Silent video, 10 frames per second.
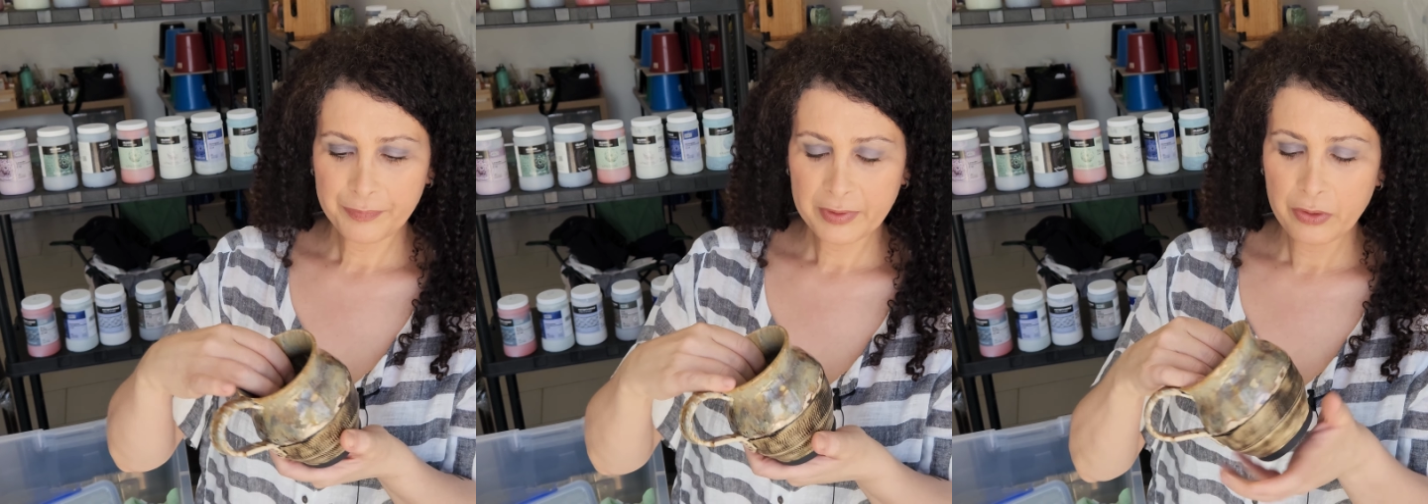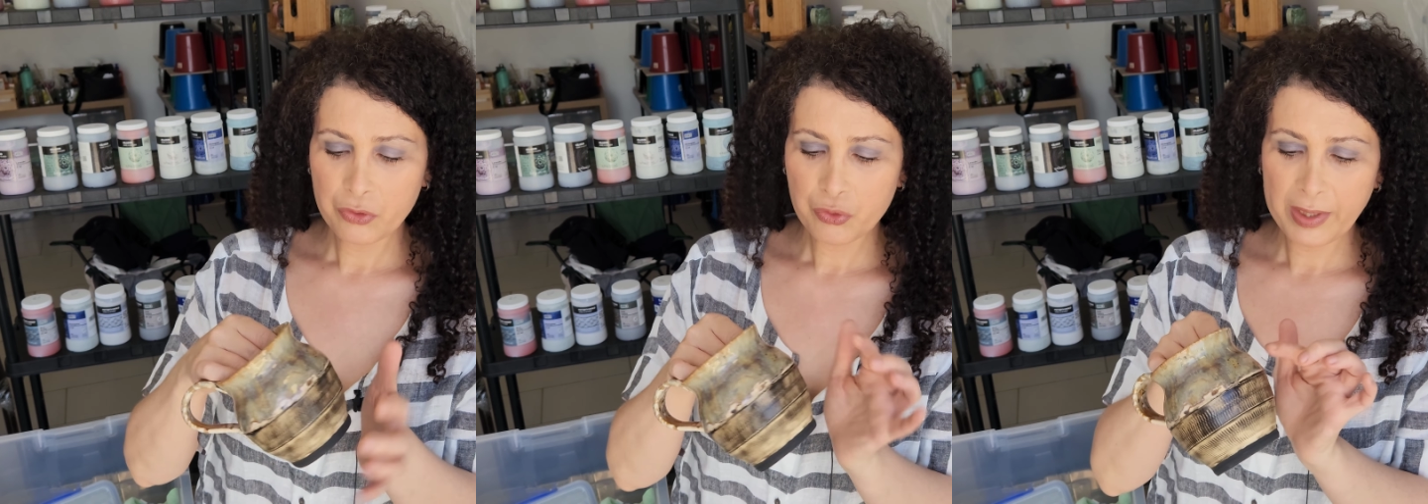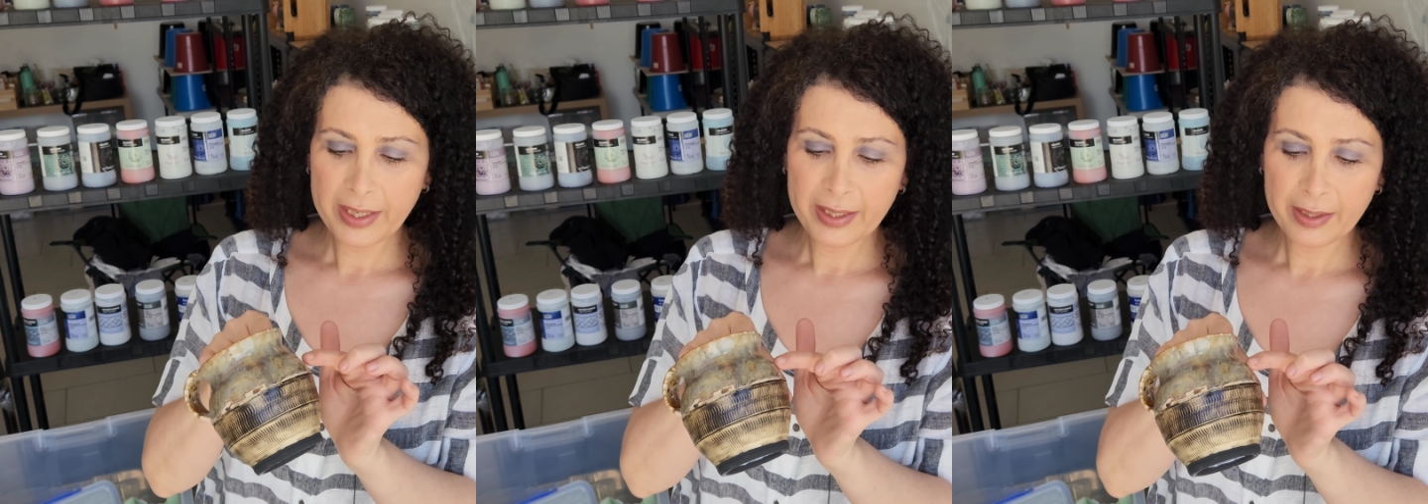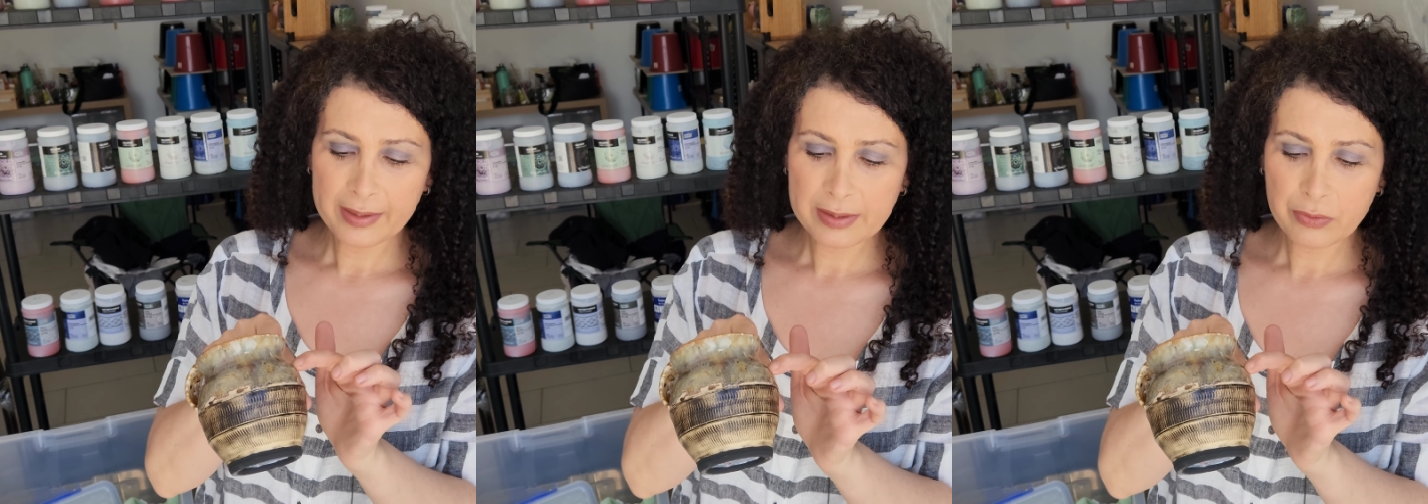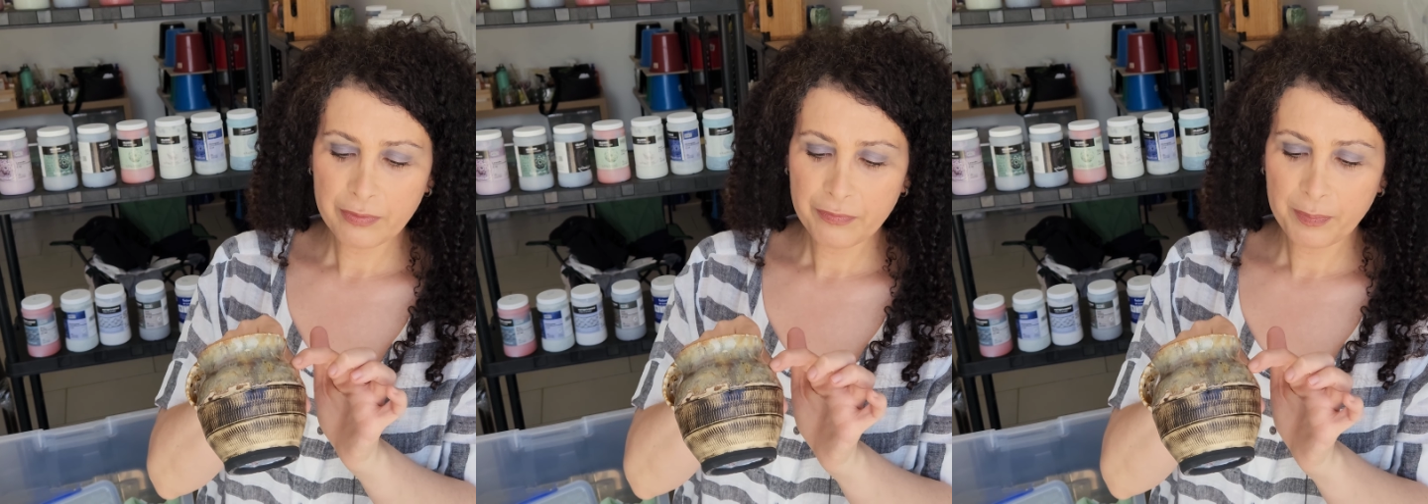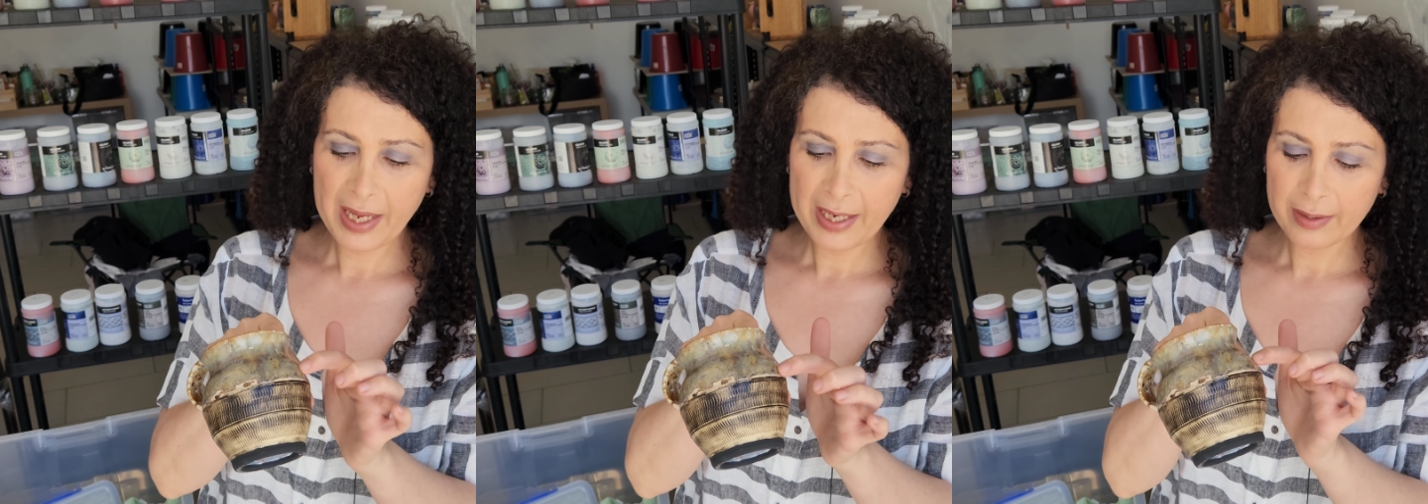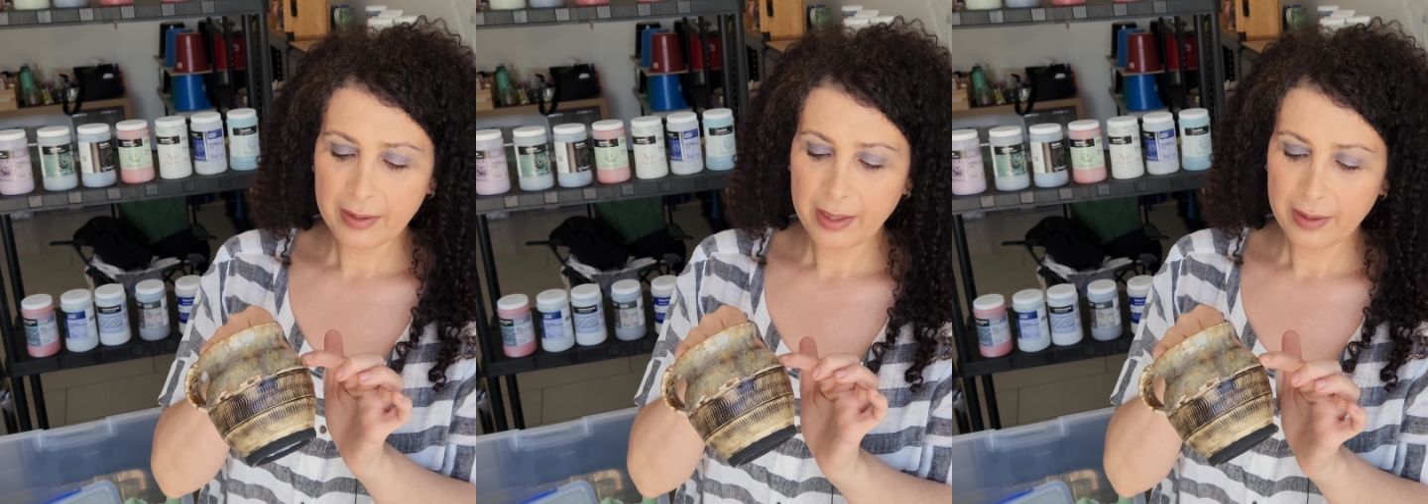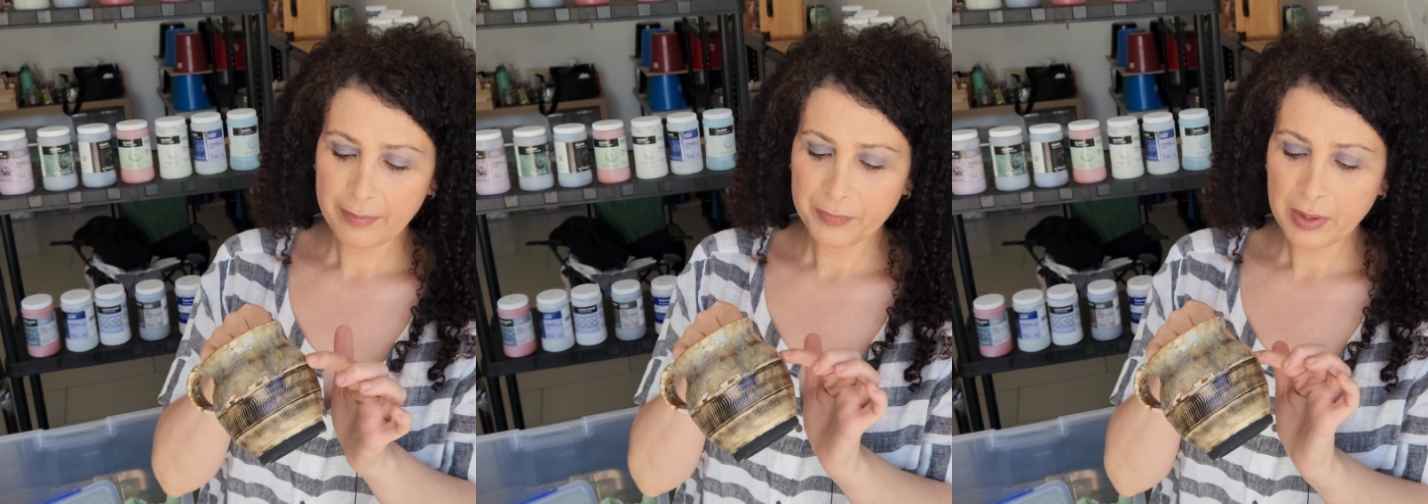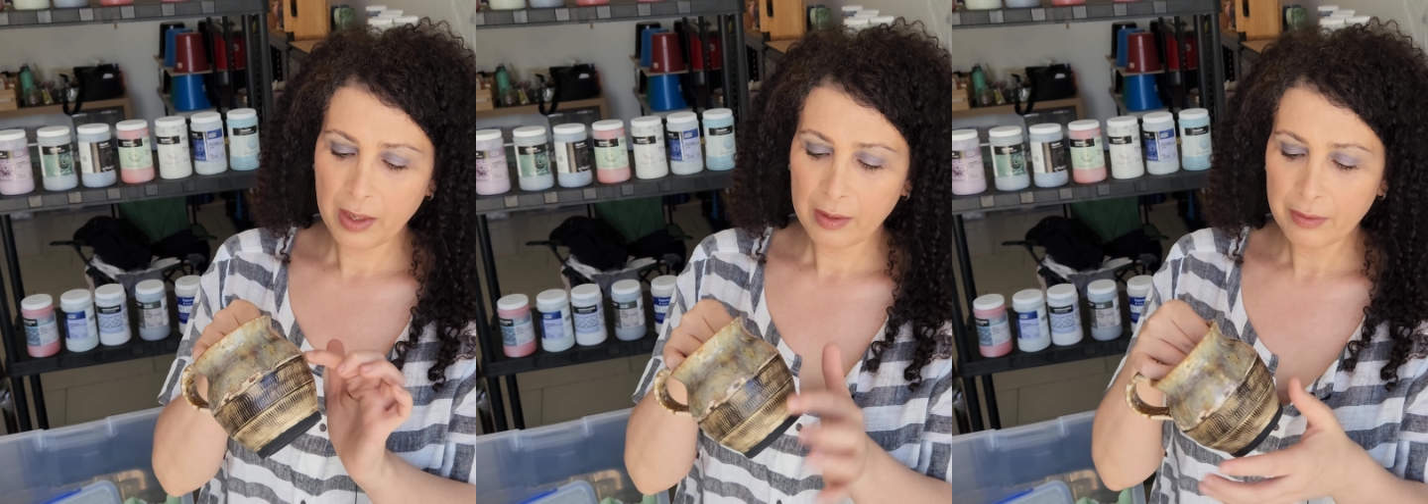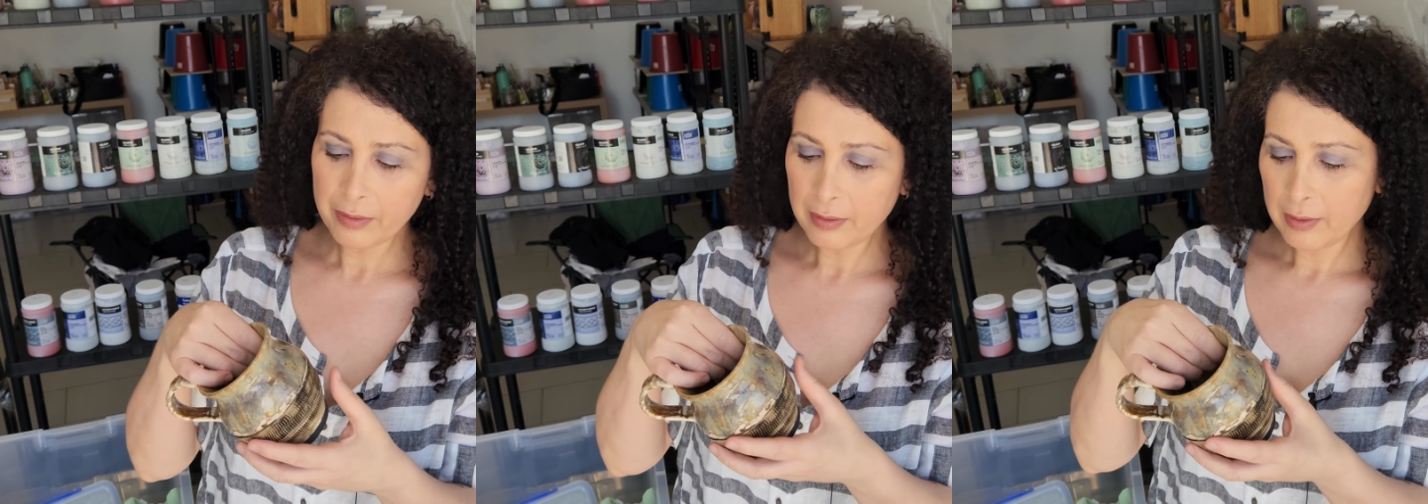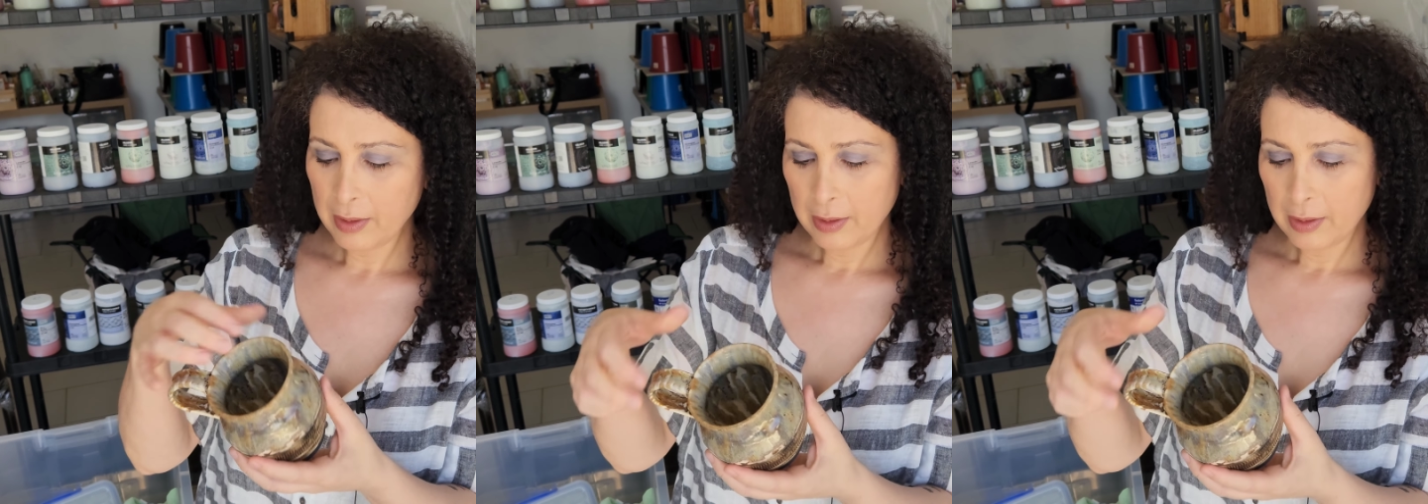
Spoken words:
Usually I get sort of black color.